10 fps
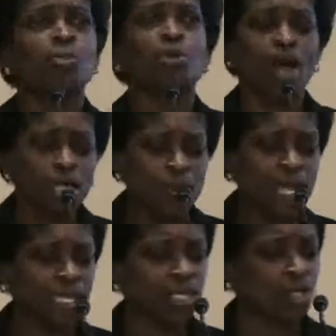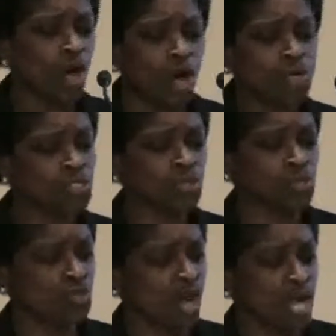Broadband can also
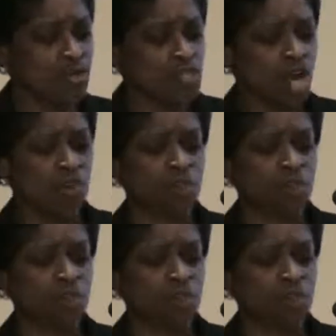drive job